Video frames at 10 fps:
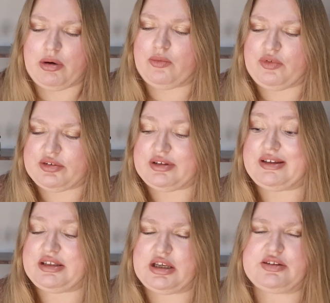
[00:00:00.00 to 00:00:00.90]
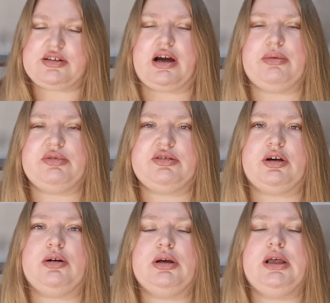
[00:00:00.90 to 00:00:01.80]
Obviously, it takes time.
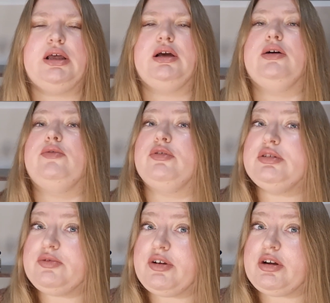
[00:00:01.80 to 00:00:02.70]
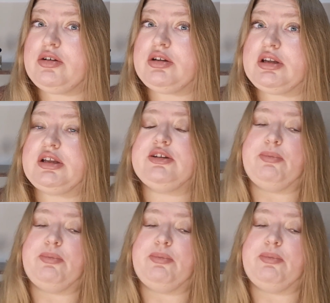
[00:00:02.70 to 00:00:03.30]
So wasn't very good at it,